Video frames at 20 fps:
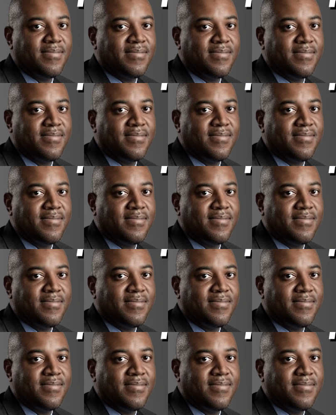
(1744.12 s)

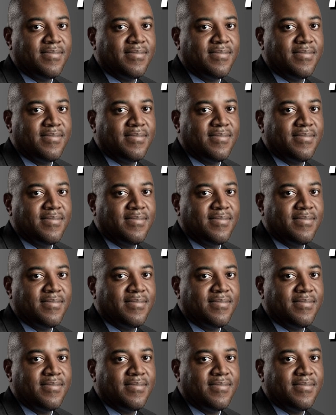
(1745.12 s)

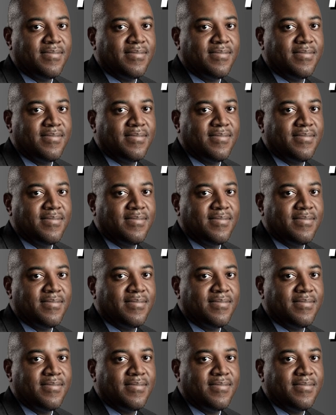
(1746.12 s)

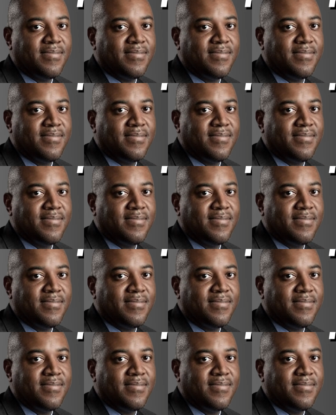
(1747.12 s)

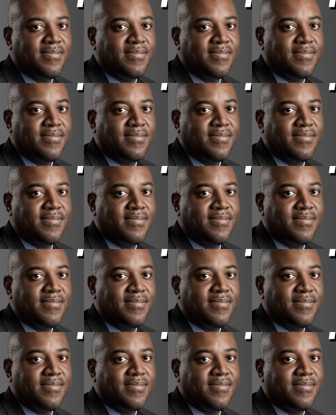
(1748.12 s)

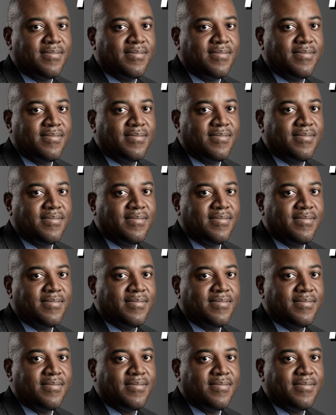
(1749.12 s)
The face doesn't move, so there is nothing to read.